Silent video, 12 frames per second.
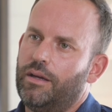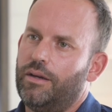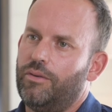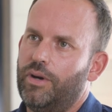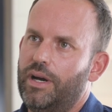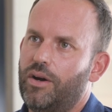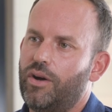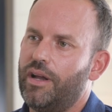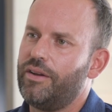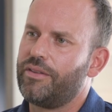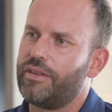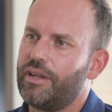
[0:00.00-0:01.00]
Wow, I
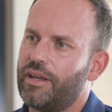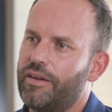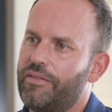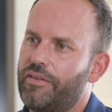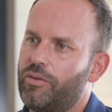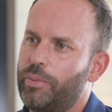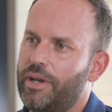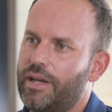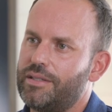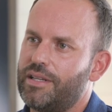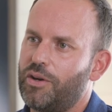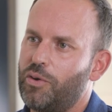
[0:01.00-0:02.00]
don't think I've ever been
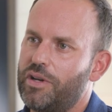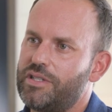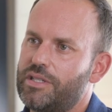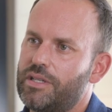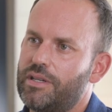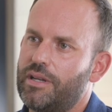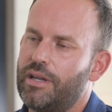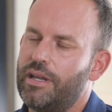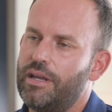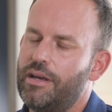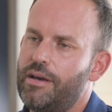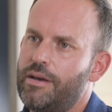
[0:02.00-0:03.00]
asked that question.
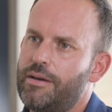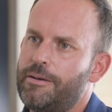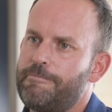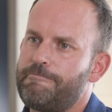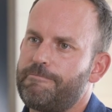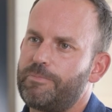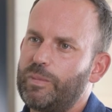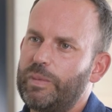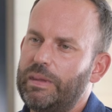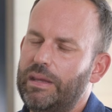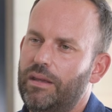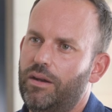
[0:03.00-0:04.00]

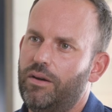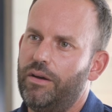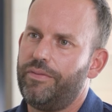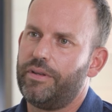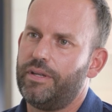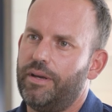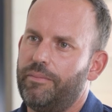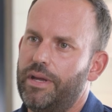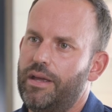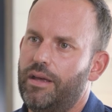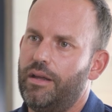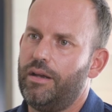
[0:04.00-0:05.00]
You know, off the top of
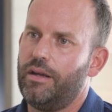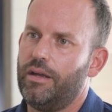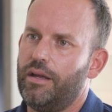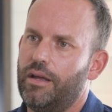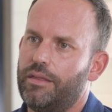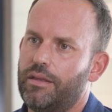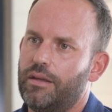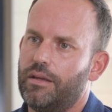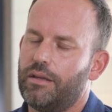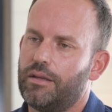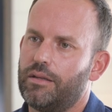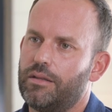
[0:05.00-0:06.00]
my head, I
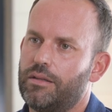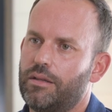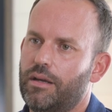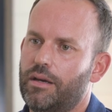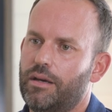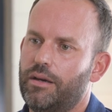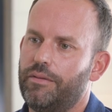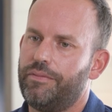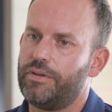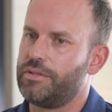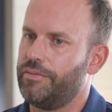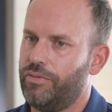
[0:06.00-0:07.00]
think
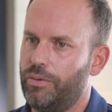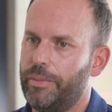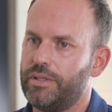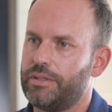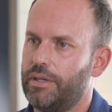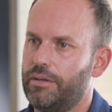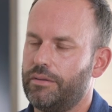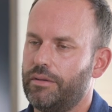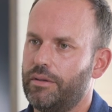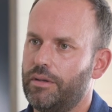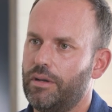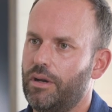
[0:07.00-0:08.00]
first and foremost that,
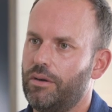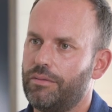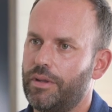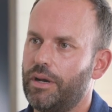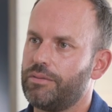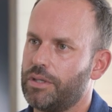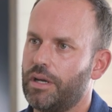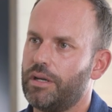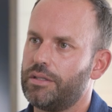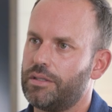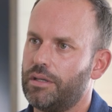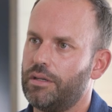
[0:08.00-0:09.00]
you know, that I was
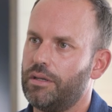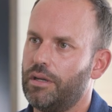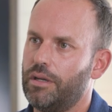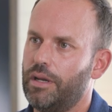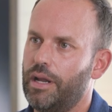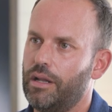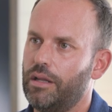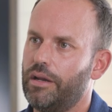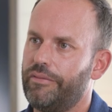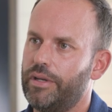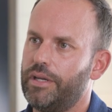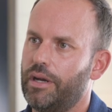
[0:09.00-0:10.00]
honest and had a
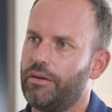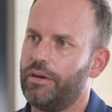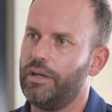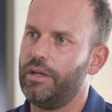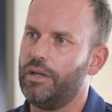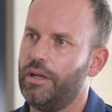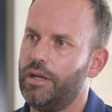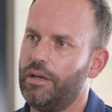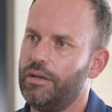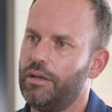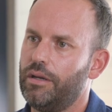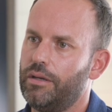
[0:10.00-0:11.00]
lot of integrity
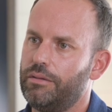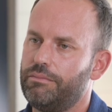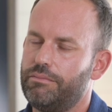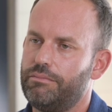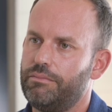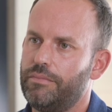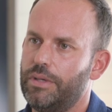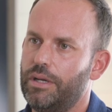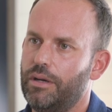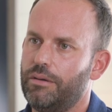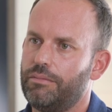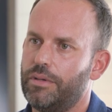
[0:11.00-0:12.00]
and
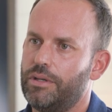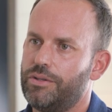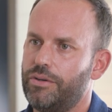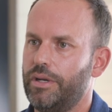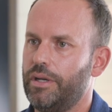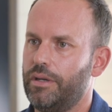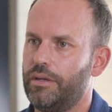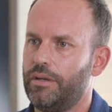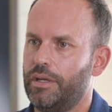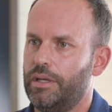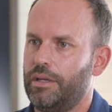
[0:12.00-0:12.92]
you know, treated,